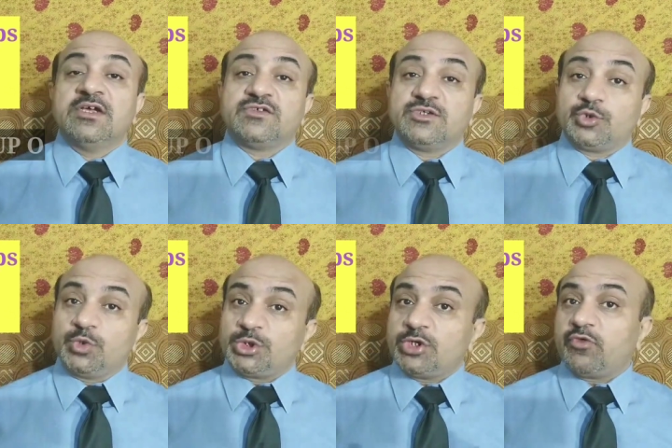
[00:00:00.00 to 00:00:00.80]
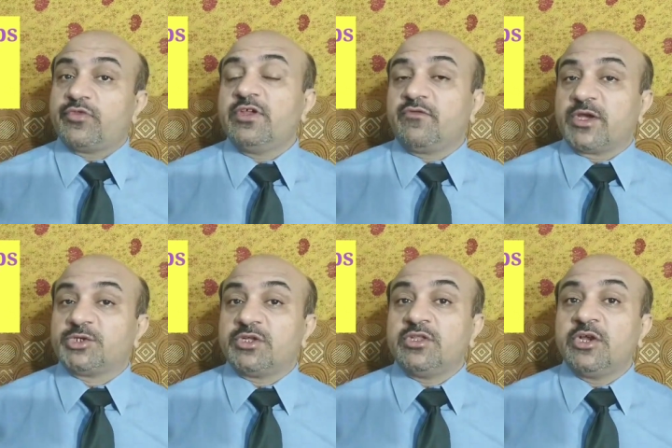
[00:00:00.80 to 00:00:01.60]
situation of the
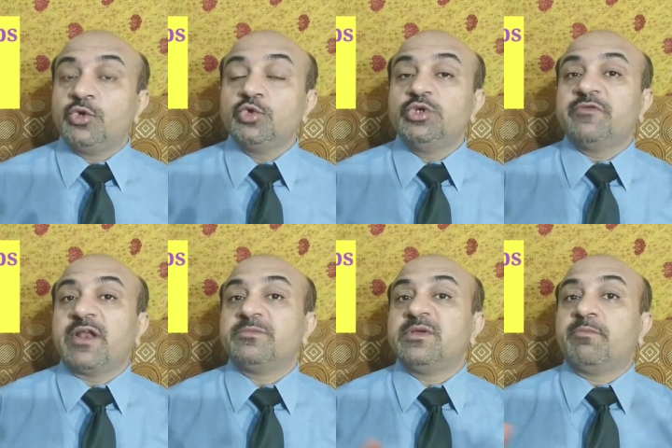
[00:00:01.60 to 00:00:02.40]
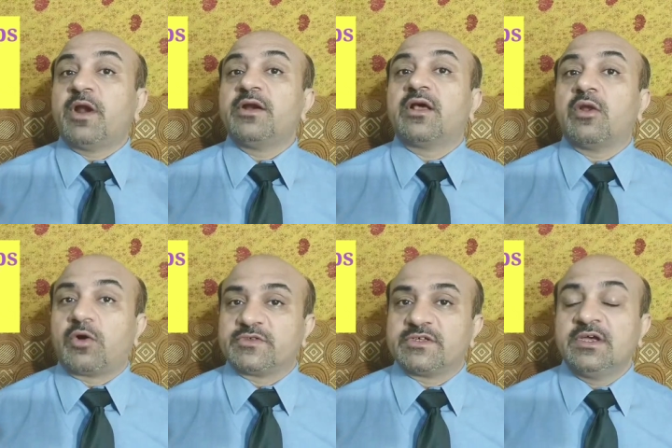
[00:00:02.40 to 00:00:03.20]
infection, they do develop the blood
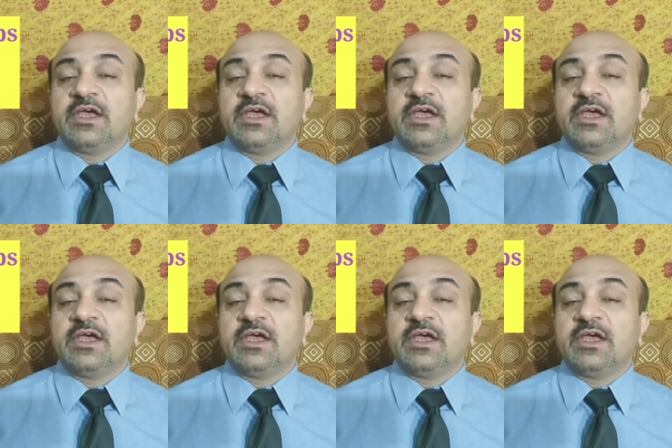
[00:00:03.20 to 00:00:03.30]
clots.